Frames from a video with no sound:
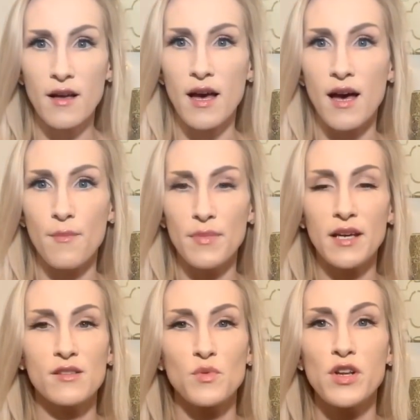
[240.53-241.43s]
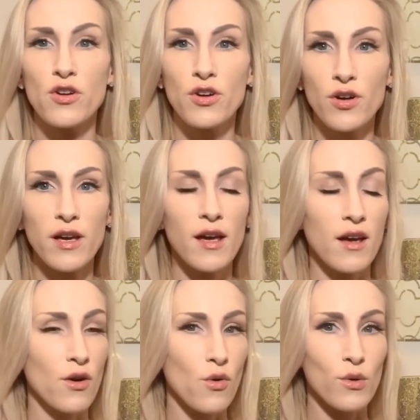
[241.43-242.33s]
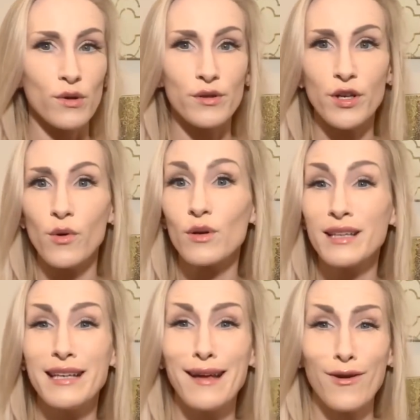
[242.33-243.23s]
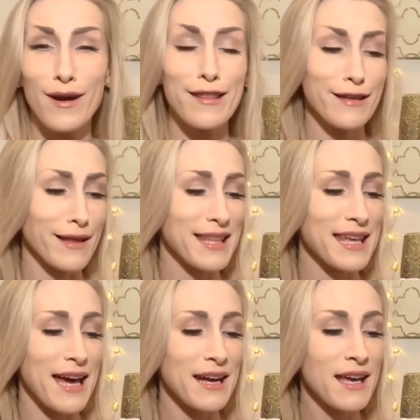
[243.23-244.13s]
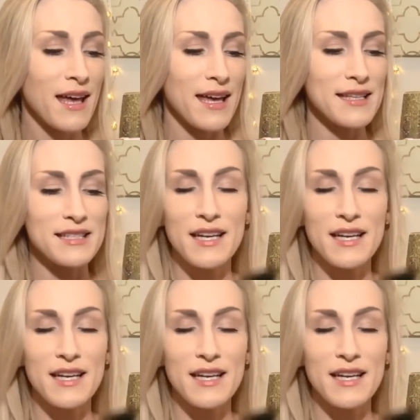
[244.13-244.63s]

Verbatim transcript: um, because when you're cooking or, you know, cleaning or anything like that, it's